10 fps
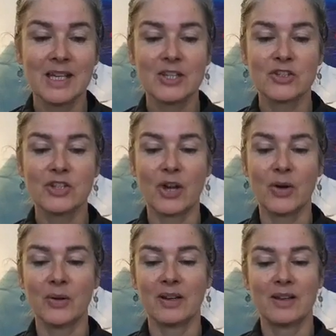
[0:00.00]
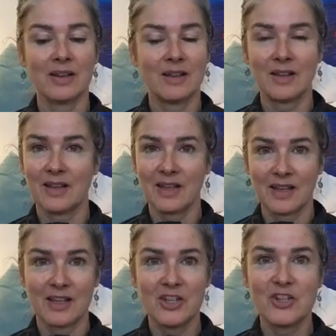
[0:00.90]
So
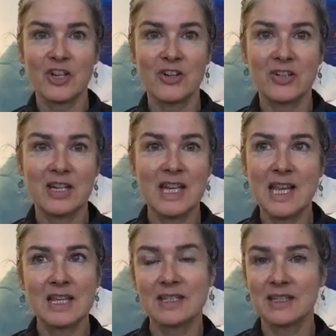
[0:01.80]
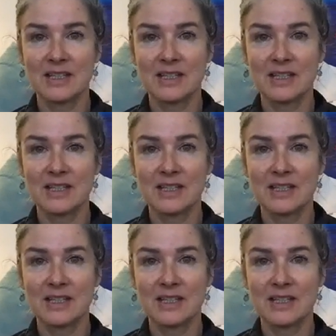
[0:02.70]
you don't need